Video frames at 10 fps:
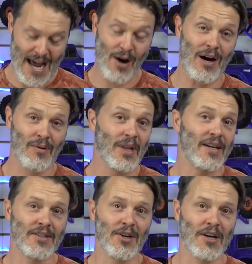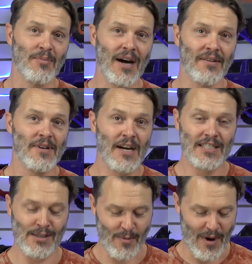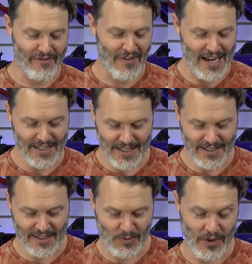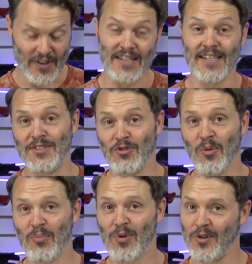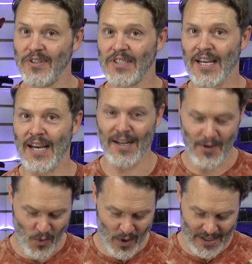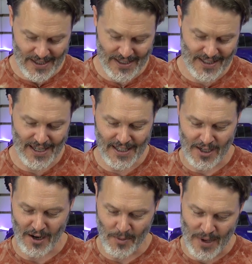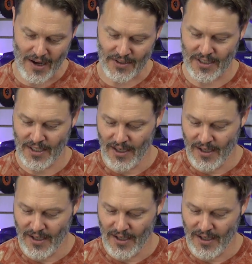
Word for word: now I would like to talk about some of my findings, what they did to improve it and what this thing is all about.